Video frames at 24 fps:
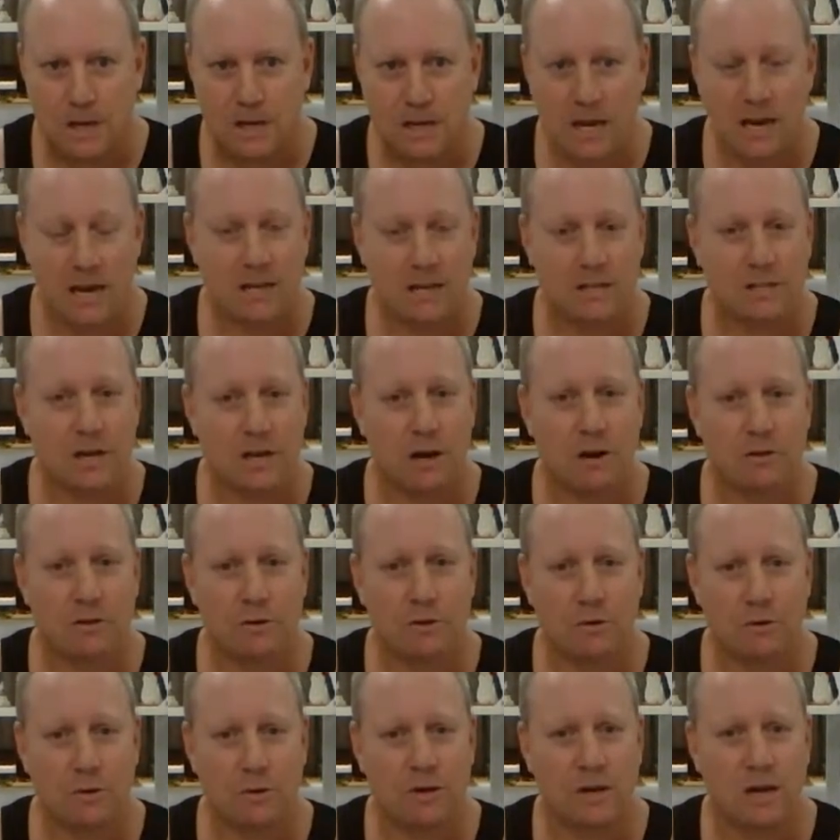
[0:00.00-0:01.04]
yeah, so I
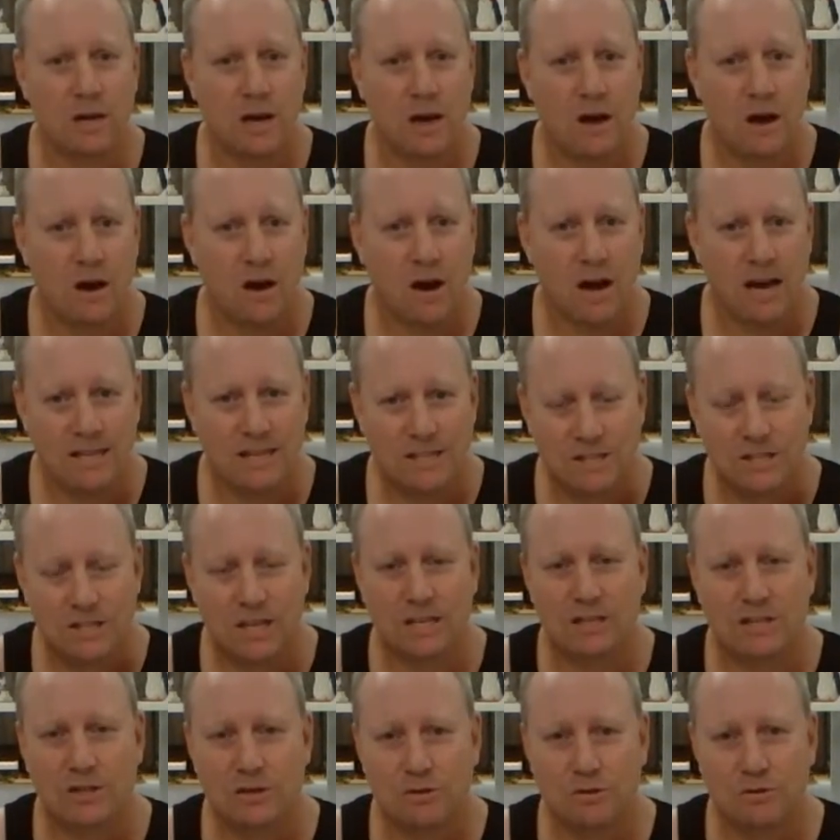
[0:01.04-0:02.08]
thought I had
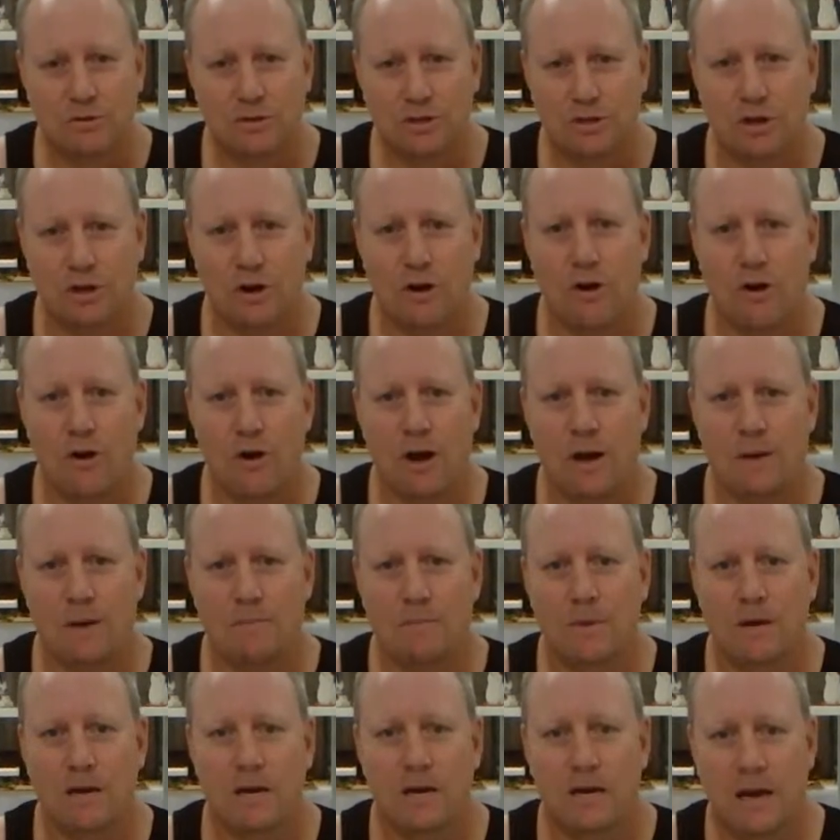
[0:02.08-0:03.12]
such a good
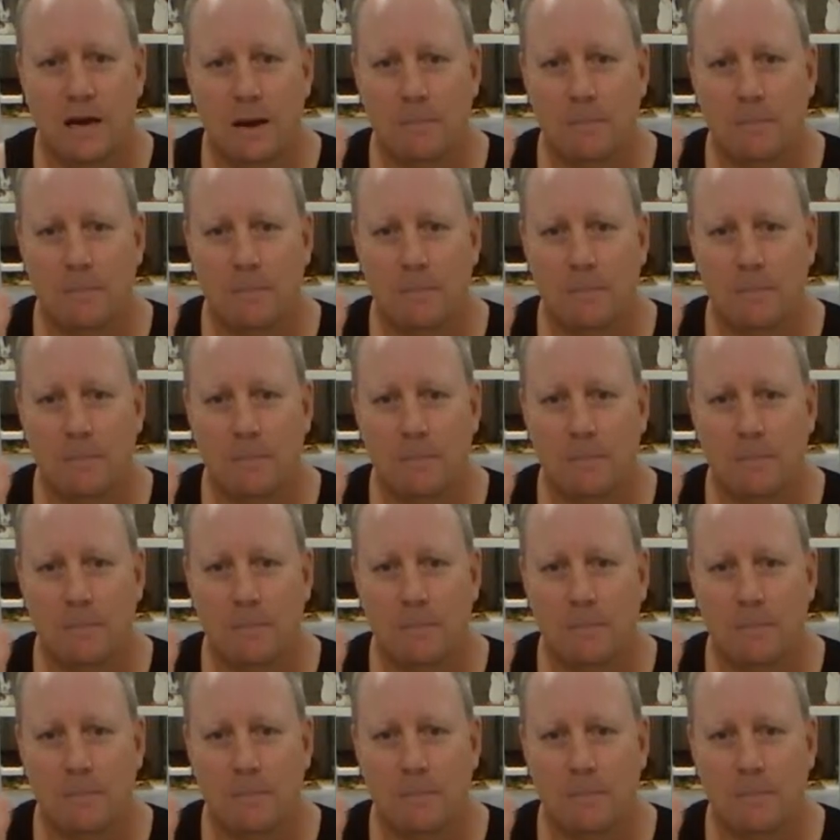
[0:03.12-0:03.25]
time